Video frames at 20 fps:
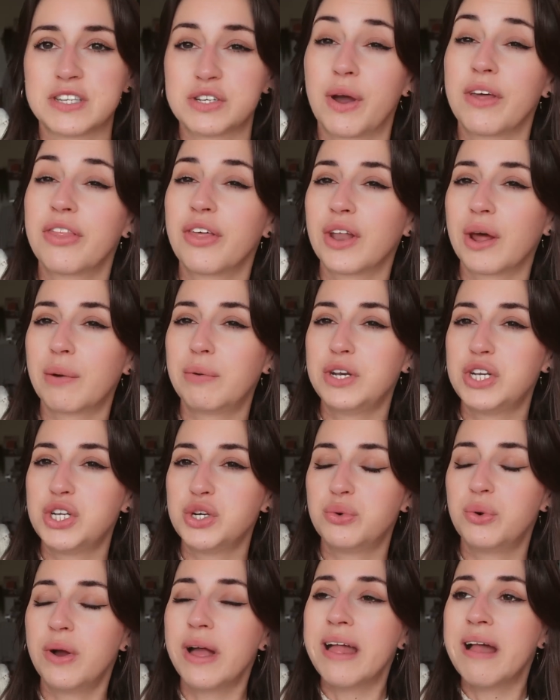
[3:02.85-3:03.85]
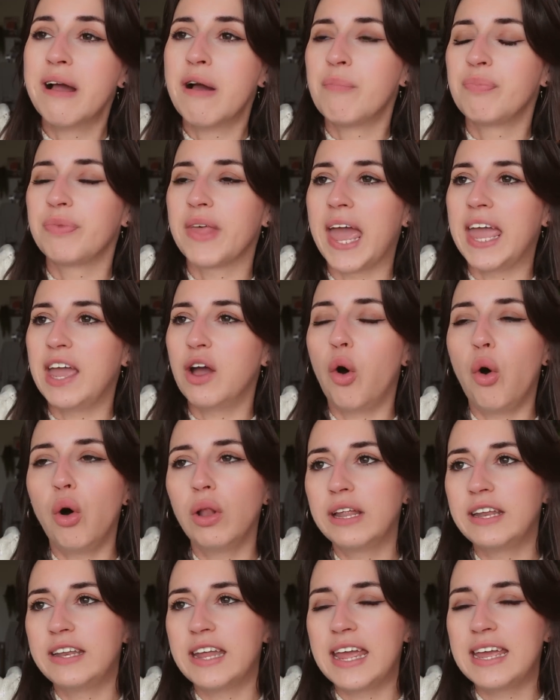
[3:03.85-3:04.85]
So I thought I would do a
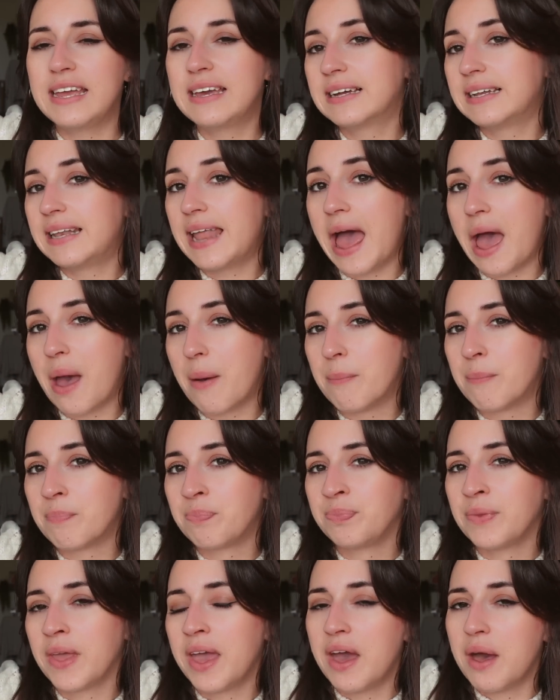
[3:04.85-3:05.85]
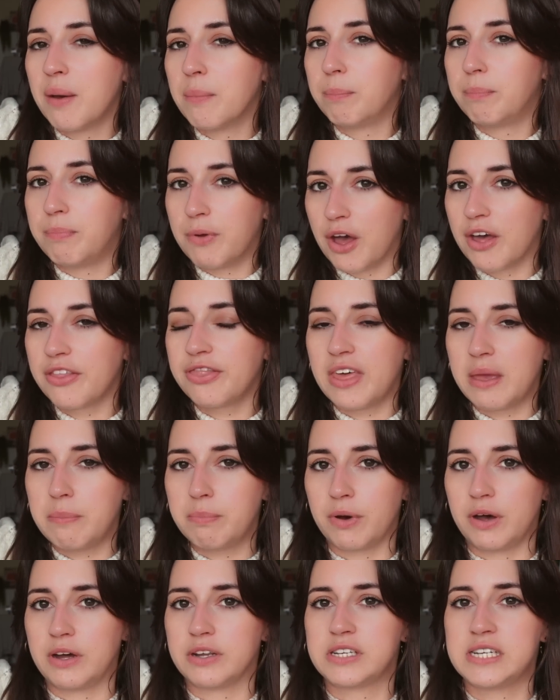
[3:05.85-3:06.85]
holiday glam birthday
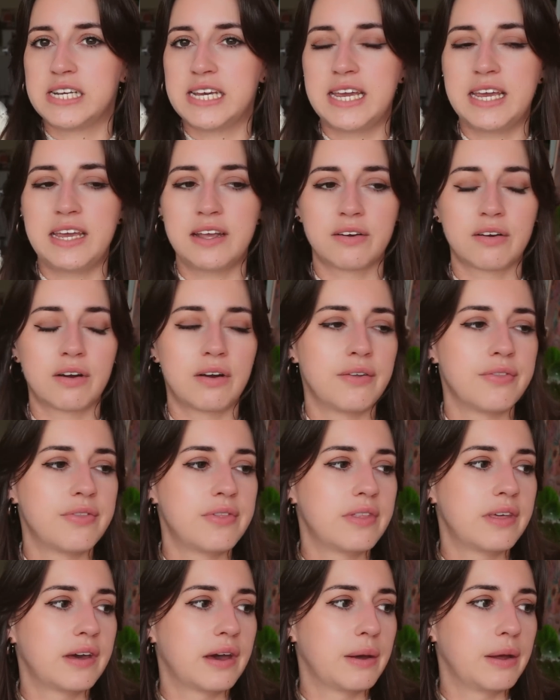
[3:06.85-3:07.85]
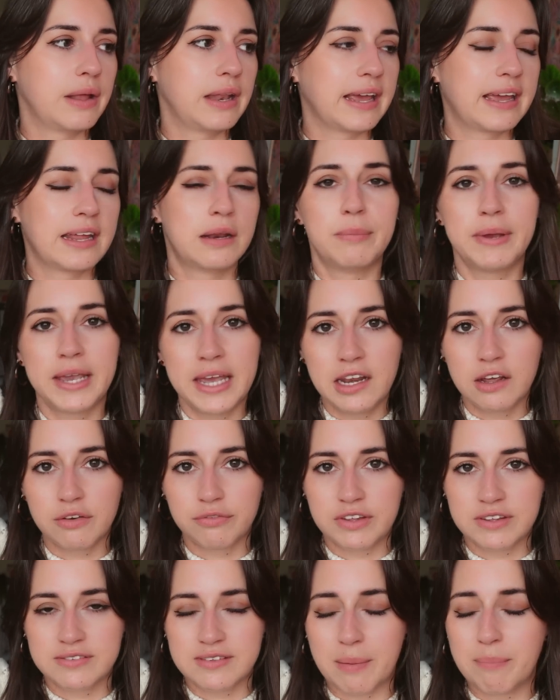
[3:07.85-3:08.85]
party here on the like in the beginning of
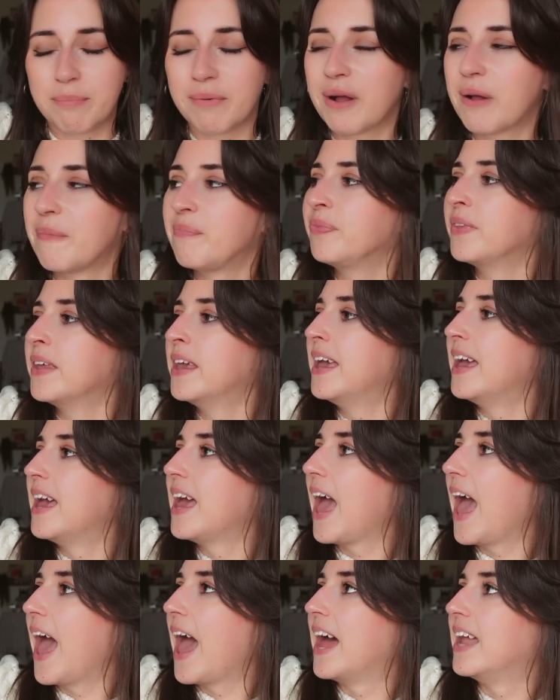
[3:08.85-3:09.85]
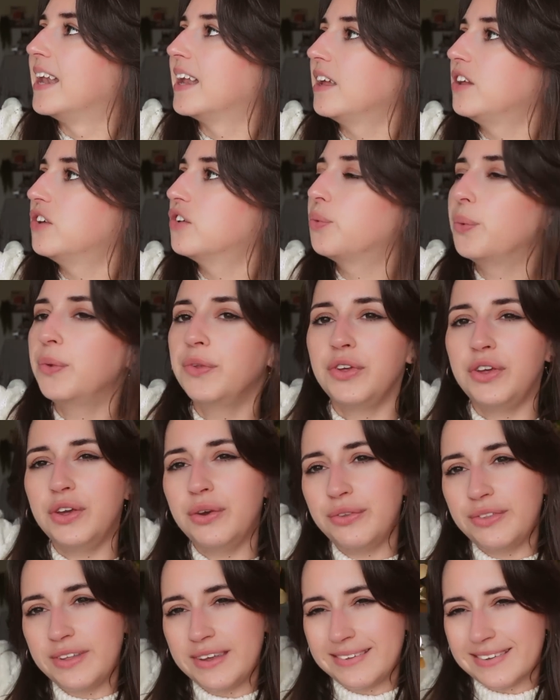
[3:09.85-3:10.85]
December, and I just want to
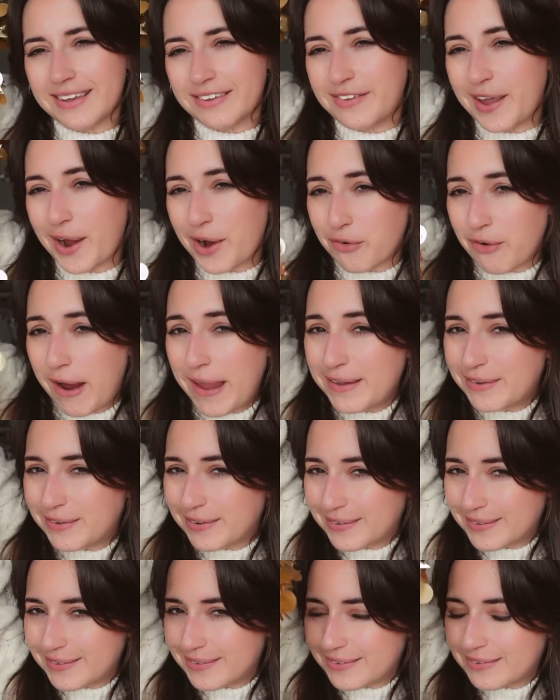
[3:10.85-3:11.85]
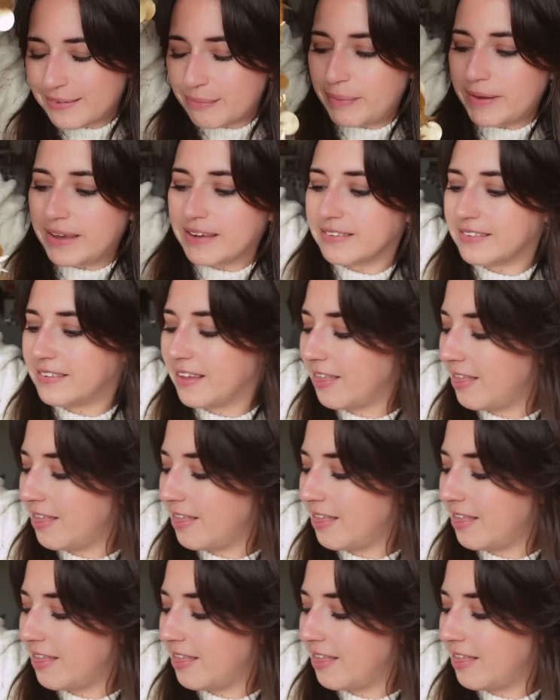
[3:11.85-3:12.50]
use these as decorations because the